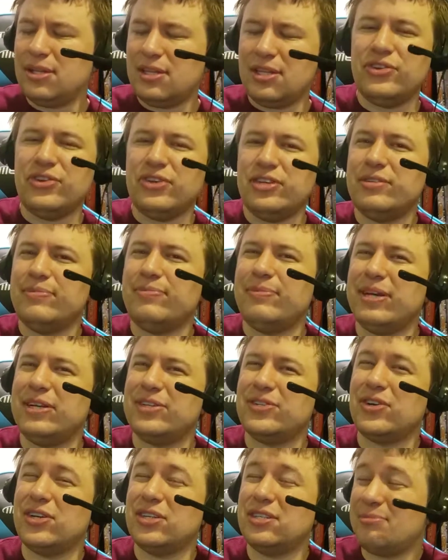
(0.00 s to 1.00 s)
the Dungeon
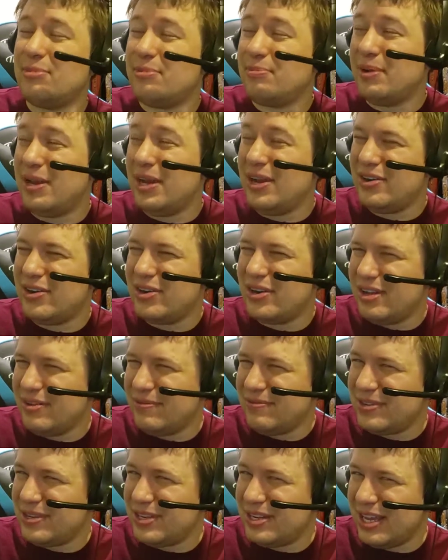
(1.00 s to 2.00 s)
Master hasn't prepared
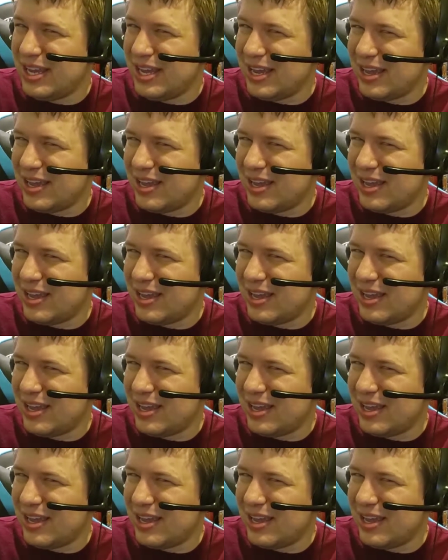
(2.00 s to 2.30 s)
enough today.